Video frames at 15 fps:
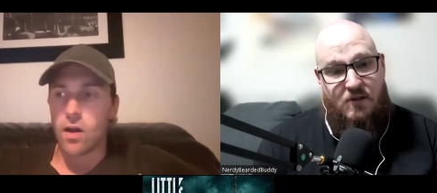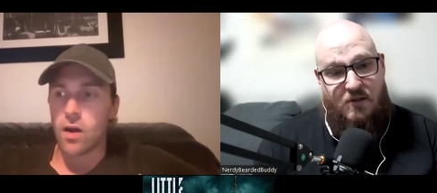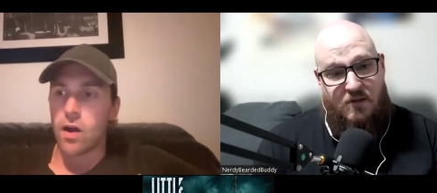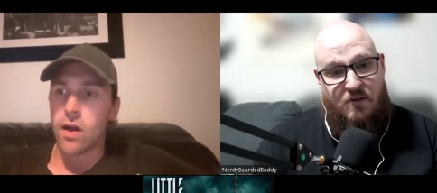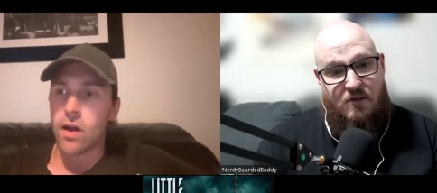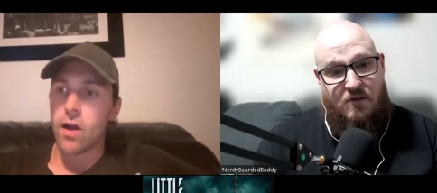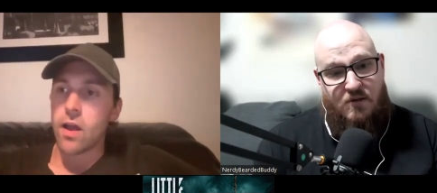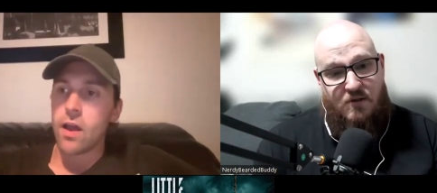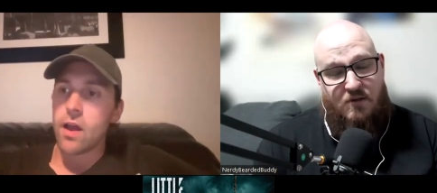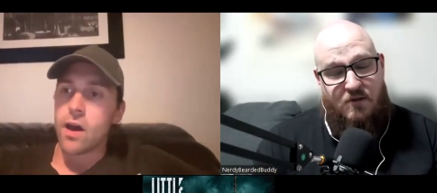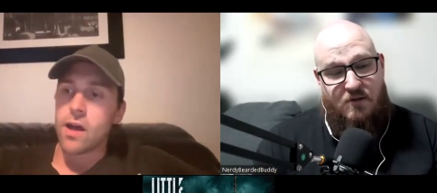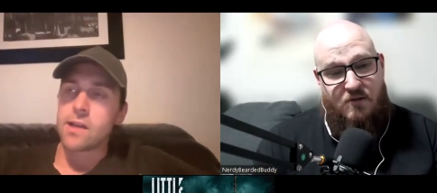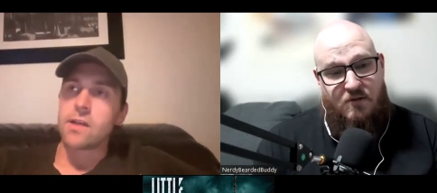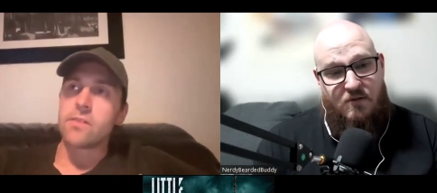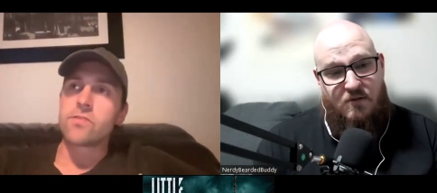Speaker 1: I I
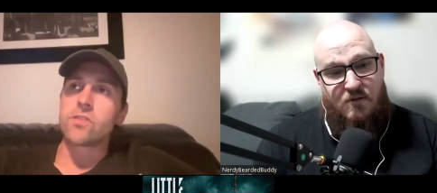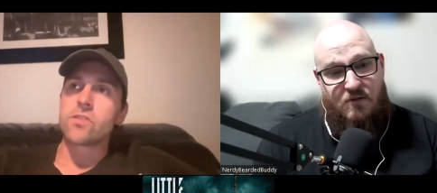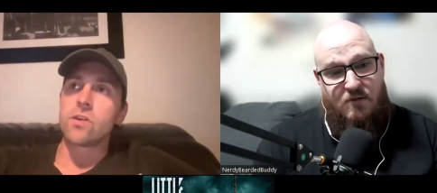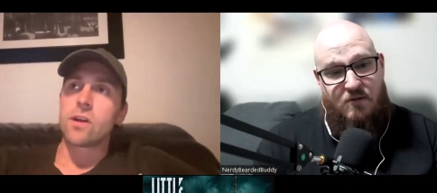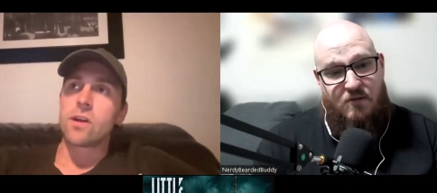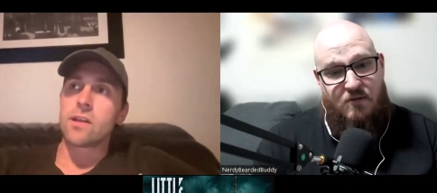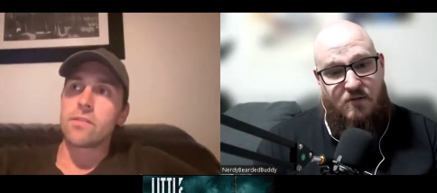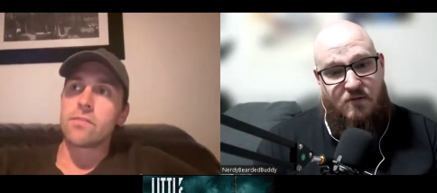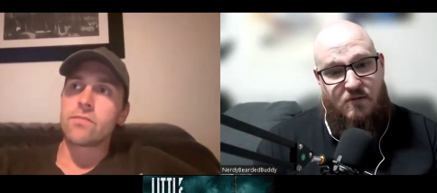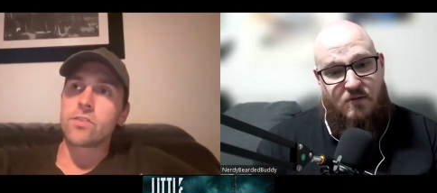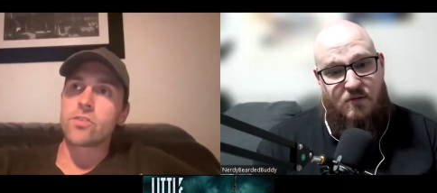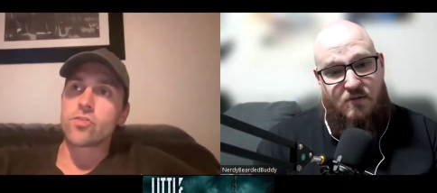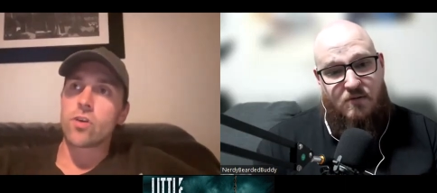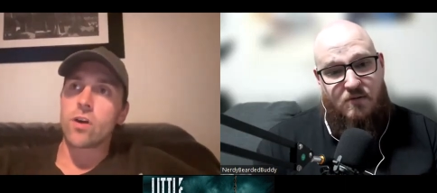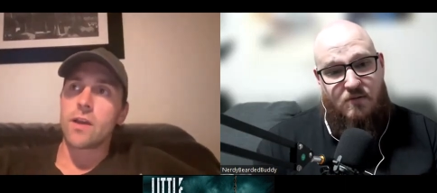would love to I would love
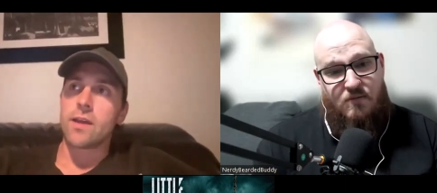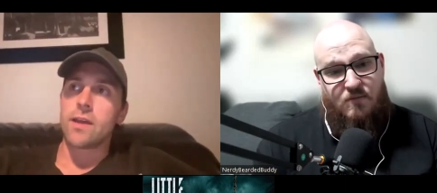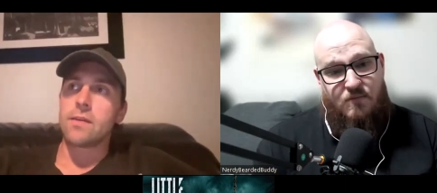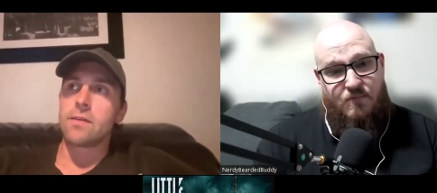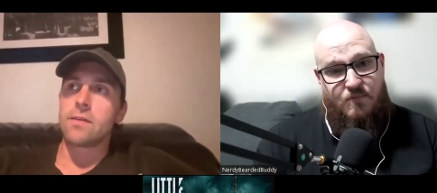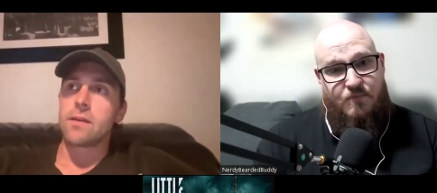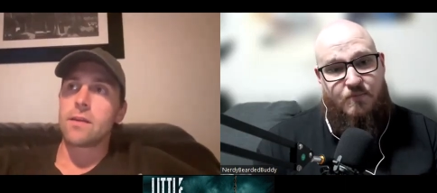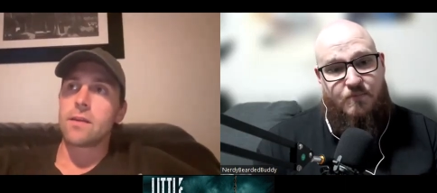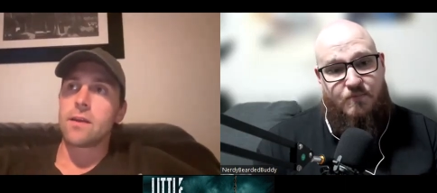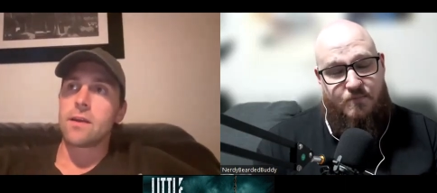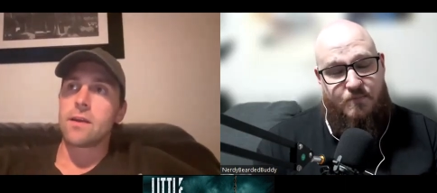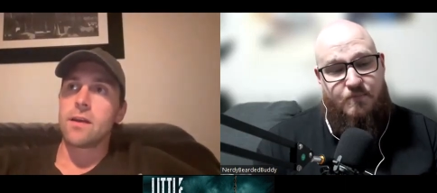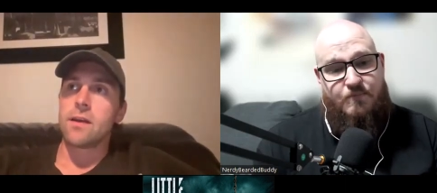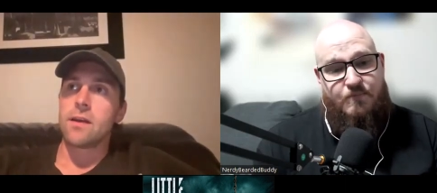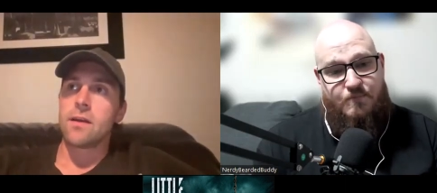to try
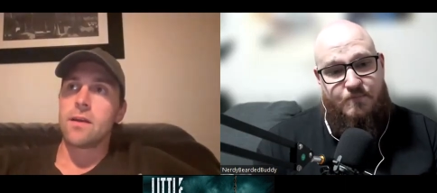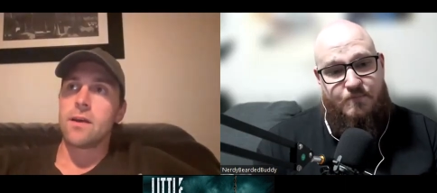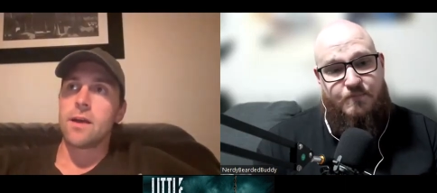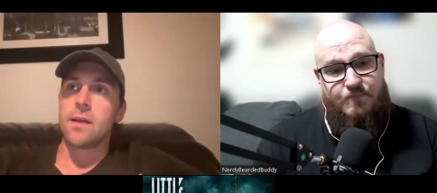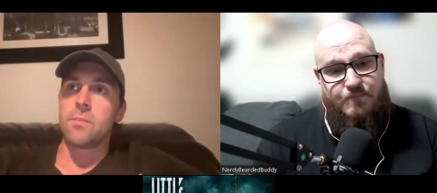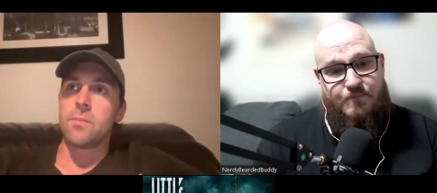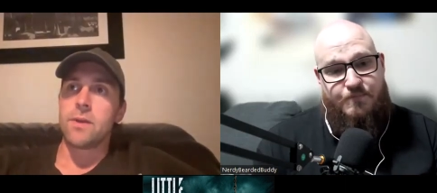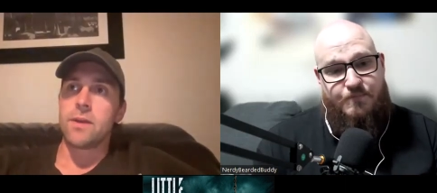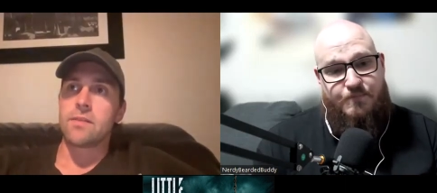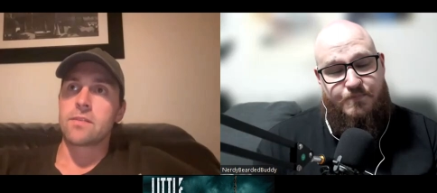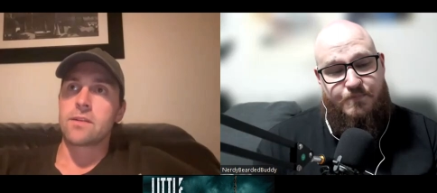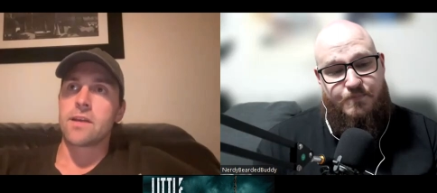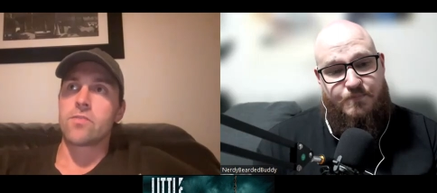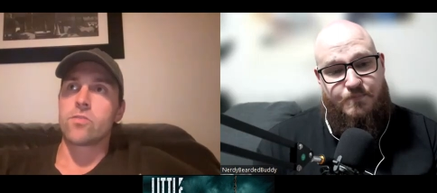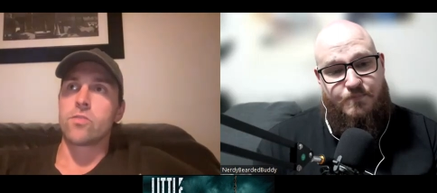uh, and be as
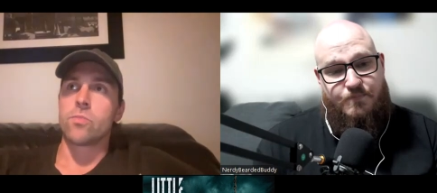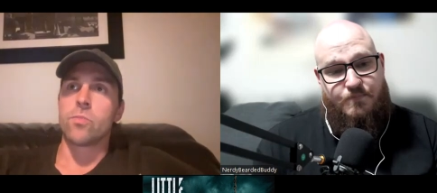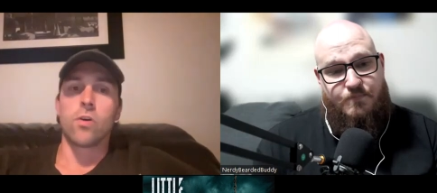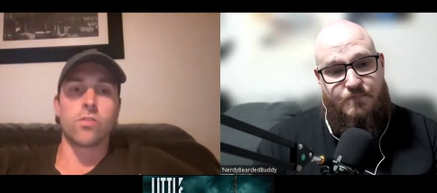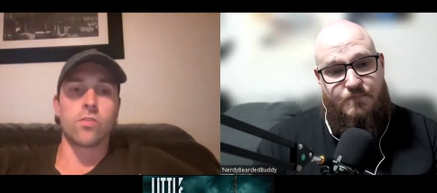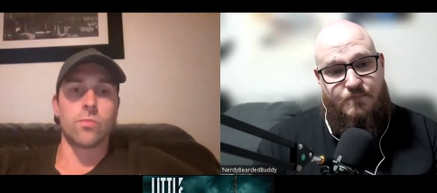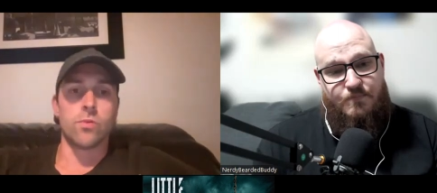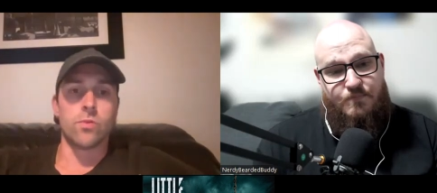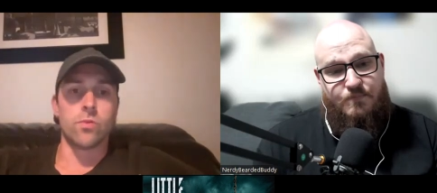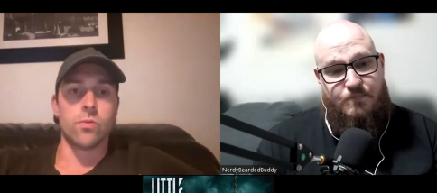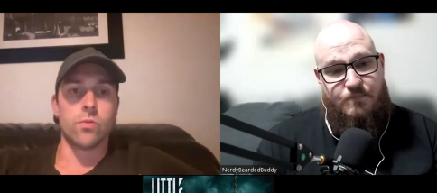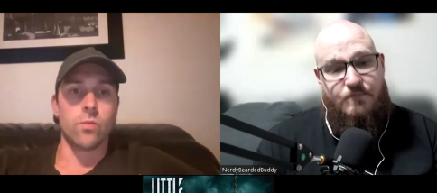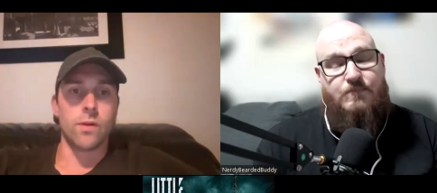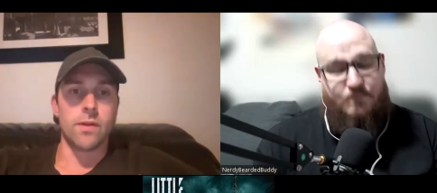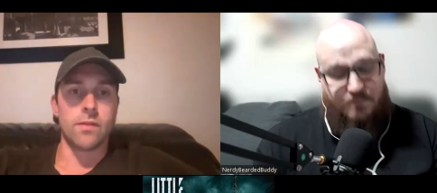clever as
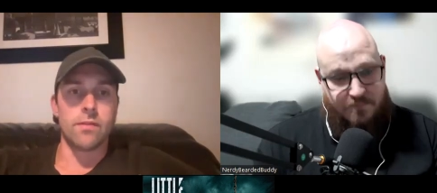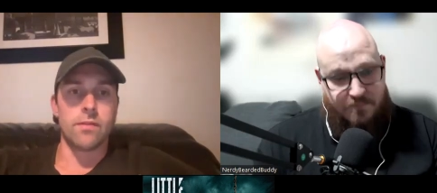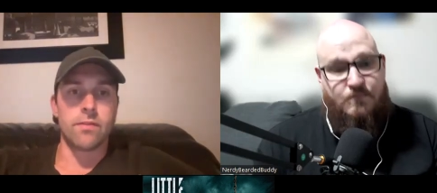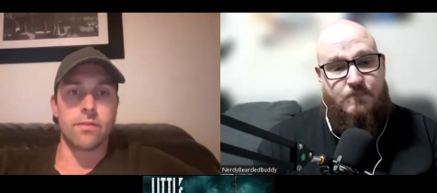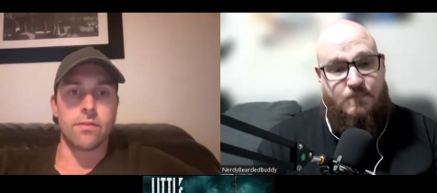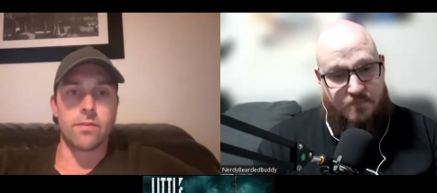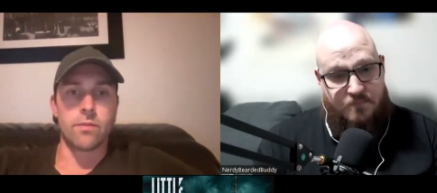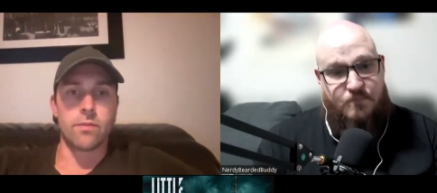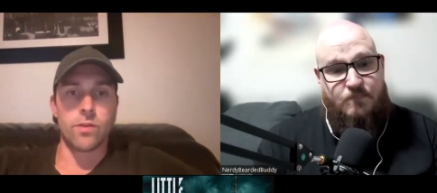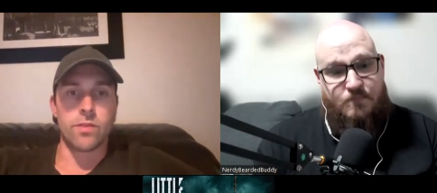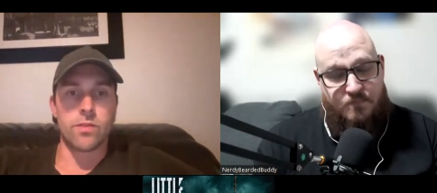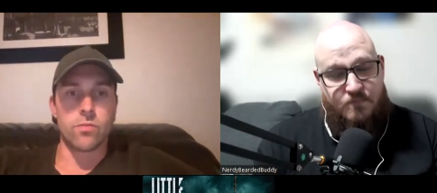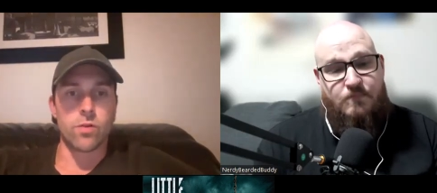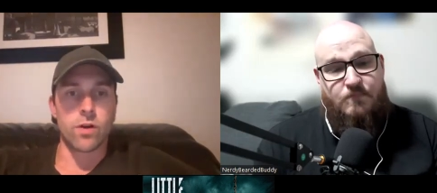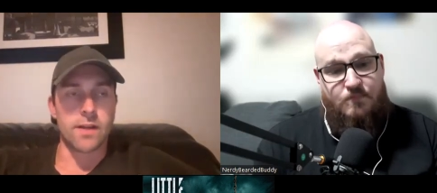possible with with
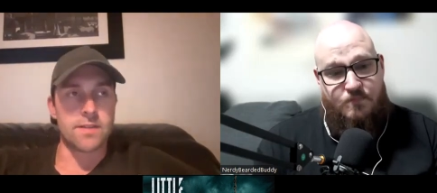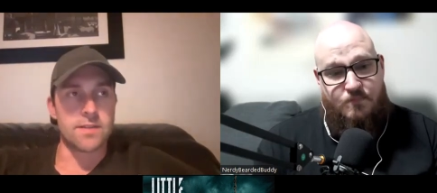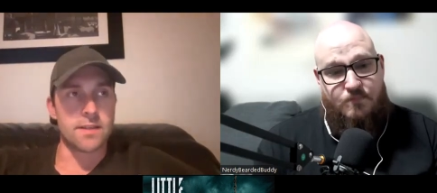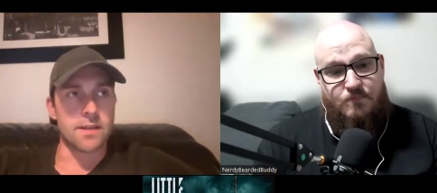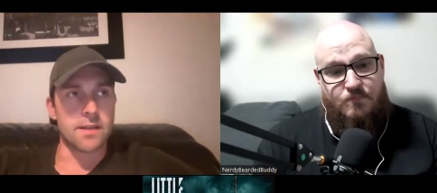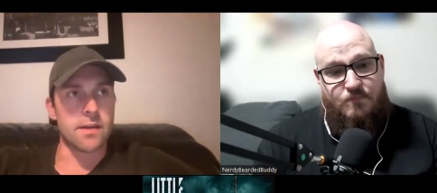the writing.